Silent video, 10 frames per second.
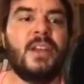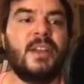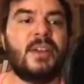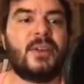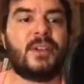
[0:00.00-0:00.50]

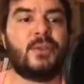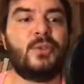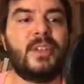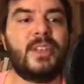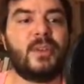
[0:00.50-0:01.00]
You you do
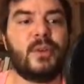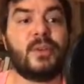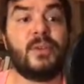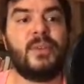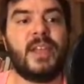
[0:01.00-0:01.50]
it
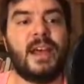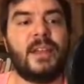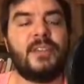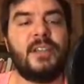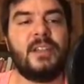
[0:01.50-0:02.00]
iteratively
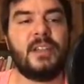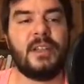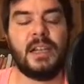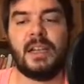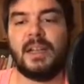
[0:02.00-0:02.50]
until
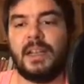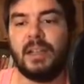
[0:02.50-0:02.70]
uh,